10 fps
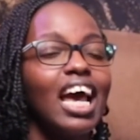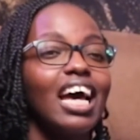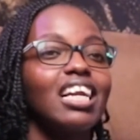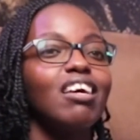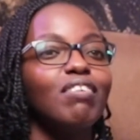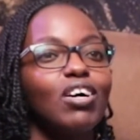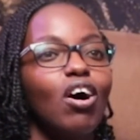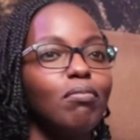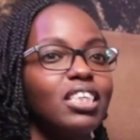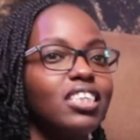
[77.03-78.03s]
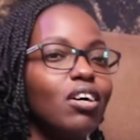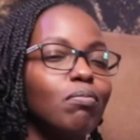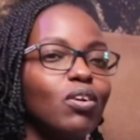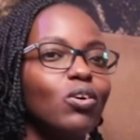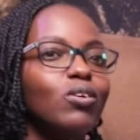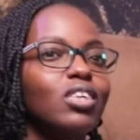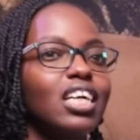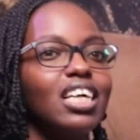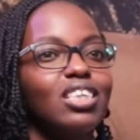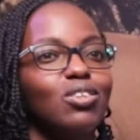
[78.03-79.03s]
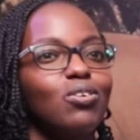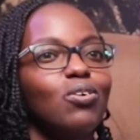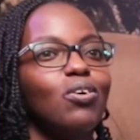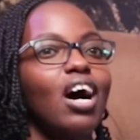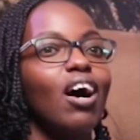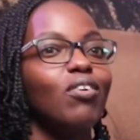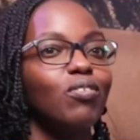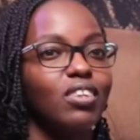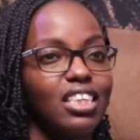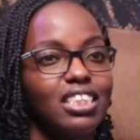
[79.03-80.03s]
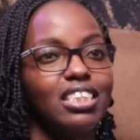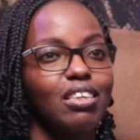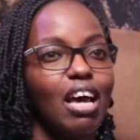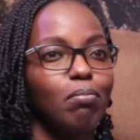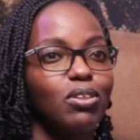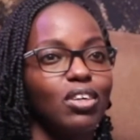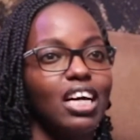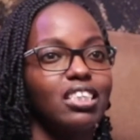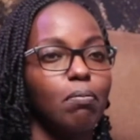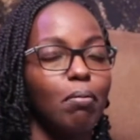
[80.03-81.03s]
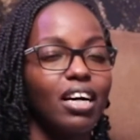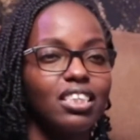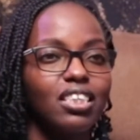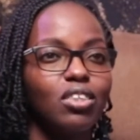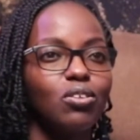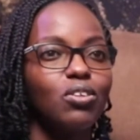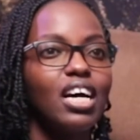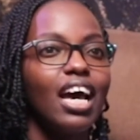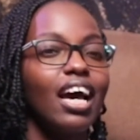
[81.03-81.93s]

And leave a comment down below to let us know how this episode has impacted you